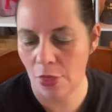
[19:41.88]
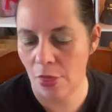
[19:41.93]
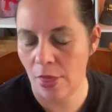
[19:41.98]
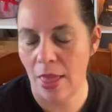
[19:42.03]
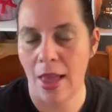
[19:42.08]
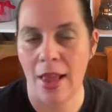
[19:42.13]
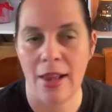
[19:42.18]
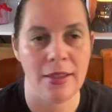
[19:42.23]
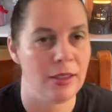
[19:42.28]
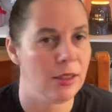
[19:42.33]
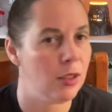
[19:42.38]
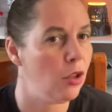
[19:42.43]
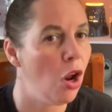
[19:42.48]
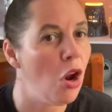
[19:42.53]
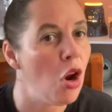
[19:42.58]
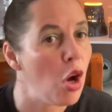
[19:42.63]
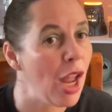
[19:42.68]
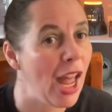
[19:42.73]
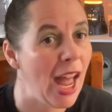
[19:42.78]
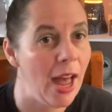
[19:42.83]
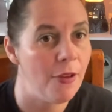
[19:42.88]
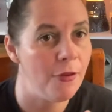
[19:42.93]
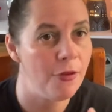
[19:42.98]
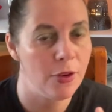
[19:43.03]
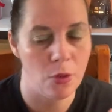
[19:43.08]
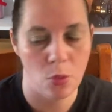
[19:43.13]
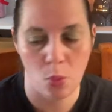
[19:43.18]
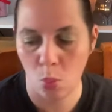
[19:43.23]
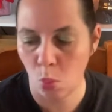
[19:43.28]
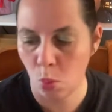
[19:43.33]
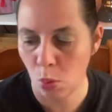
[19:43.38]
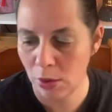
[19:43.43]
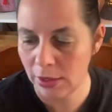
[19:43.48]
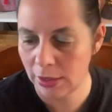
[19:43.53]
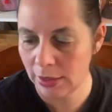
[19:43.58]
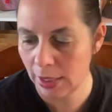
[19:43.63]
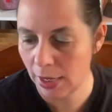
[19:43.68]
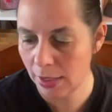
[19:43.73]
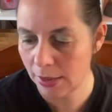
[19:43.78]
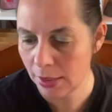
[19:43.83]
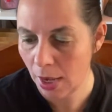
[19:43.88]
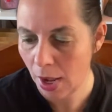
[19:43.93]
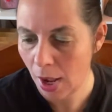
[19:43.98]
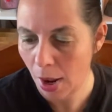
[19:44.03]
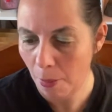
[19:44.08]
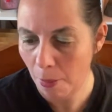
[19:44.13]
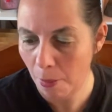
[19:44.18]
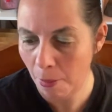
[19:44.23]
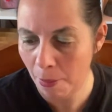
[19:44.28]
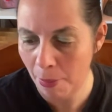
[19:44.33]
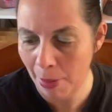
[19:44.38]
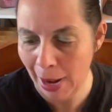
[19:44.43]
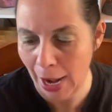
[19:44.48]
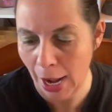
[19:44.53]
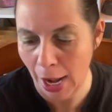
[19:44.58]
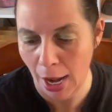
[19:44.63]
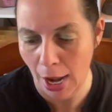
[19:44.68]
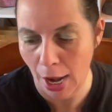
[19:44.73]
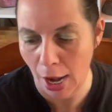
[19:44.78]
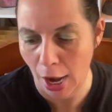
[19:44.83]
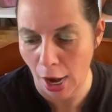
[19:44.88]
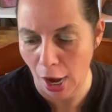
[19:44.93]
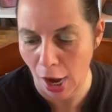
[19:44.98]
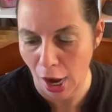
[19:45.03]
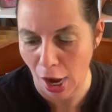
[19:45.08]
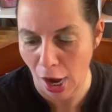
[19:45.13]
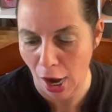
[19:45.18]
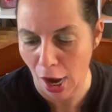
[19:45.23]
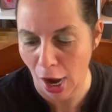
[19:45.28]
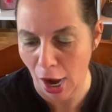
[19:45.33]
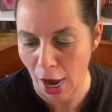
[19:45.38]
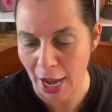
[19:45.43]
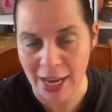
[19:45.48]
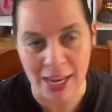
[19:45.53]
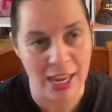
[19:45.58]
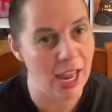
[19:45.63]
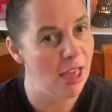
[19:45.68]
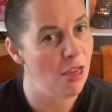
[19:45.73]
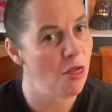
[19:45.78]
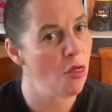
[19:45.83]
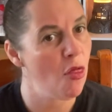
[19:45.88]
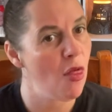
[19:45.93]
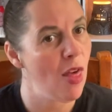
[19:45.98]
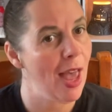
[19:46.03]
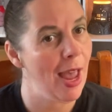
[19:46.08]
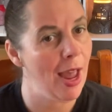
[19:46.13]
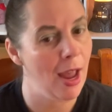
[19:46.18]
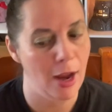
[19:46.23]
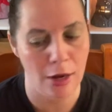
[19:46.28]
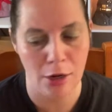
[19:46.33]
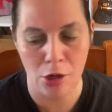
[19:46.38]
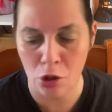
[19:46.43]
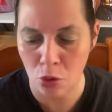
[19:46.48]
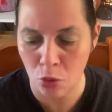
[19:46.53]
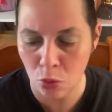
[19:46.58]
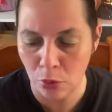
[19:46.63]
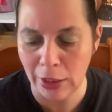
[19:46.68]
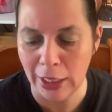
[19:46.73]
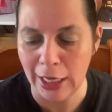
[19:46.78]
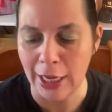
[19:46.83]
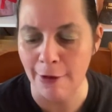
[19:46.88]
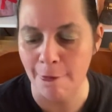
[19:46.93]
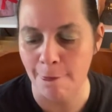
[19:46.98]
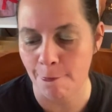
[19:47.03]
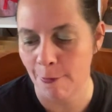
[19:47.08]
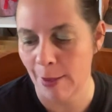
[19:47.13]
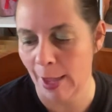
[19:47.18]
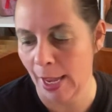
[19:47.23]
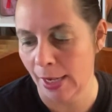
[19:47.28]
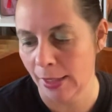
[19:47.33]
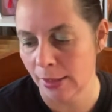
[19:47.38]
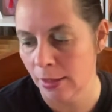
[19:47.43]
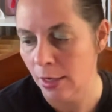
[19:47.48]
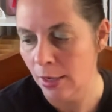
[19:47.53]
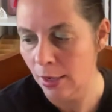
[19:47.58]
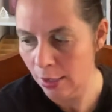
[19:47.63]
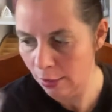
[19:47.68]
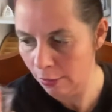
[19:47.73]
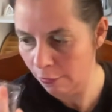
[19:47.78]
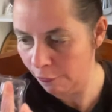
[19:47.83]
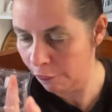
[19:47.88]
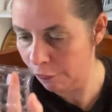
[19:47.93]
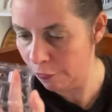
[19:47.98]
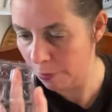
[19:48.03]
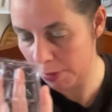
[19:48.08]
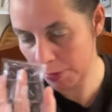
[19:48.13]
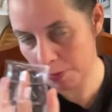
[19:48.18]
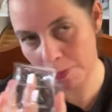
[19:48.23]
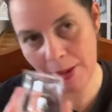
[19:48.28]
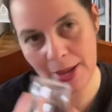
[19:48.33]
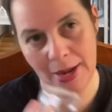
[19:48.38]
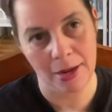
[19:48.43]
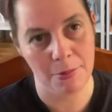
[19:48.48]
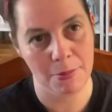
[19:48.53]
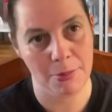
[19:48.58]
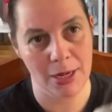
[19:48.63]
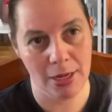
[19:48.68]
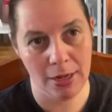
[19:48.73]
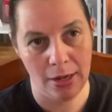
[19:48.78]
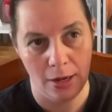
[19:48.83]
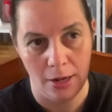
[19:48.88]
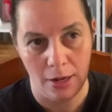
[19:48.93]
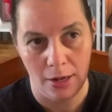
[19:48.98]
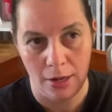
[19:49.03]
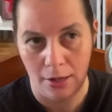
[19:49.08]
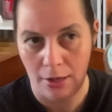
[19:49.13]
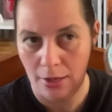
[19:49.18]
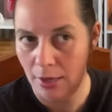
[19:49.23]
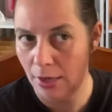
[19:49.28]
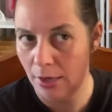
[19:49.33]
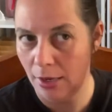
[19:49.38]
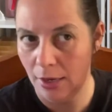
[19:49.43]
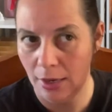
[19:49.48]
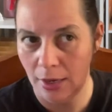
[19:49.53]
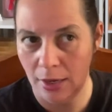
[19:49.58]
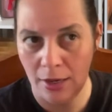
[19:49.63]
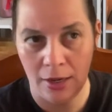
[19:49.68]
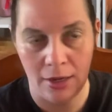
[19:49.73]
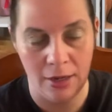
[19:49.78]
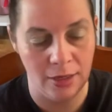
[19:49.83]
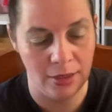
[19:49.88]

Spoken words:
a snow-covered wood scent, but I get that cooling effect from a buttermint. It is